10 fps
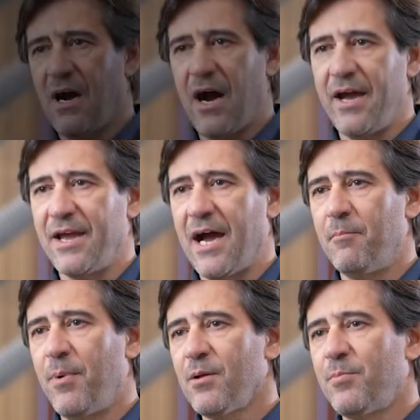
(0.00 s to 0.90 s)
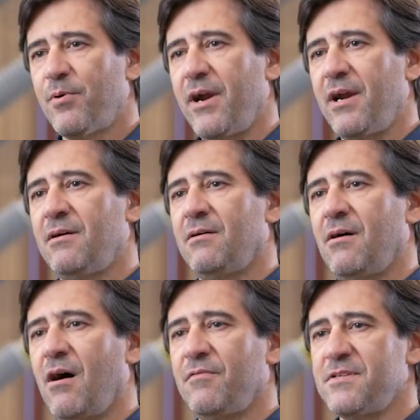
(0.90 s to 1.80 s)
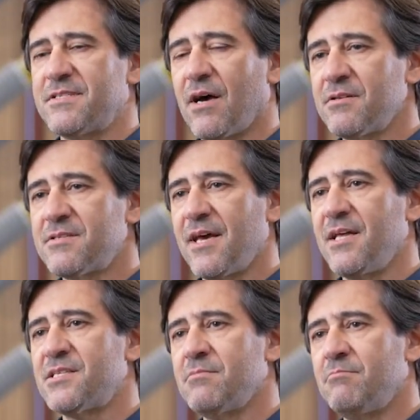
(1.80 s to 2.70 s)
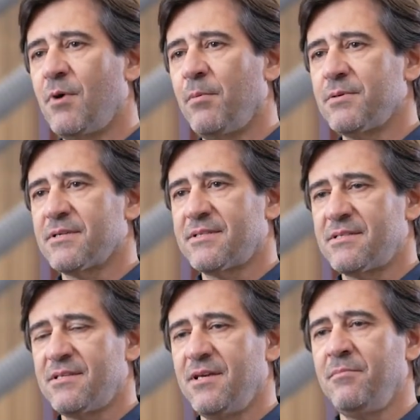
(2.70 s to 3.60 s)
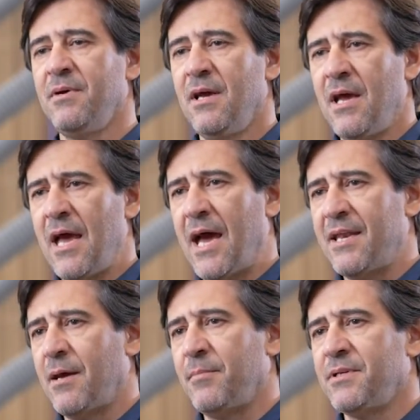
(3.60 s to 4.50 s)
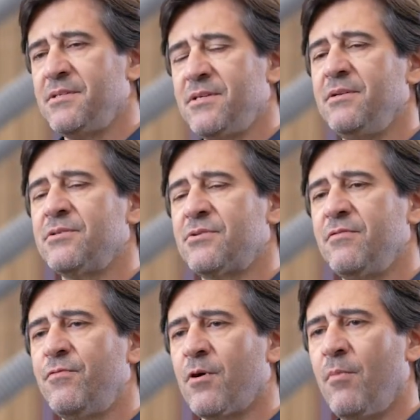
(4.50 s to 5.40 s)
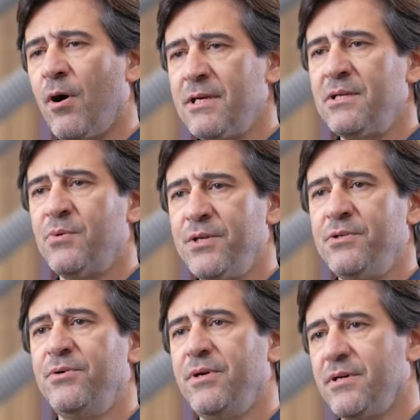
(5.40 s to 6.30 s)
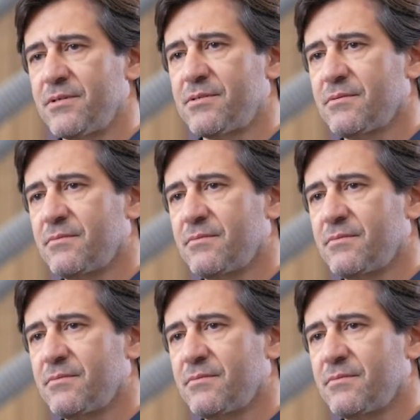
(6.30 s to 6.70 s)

Hi, I'm Paul Pereira of the Southern States Mobile Success Team, and I'm in this industry for more than 22 years.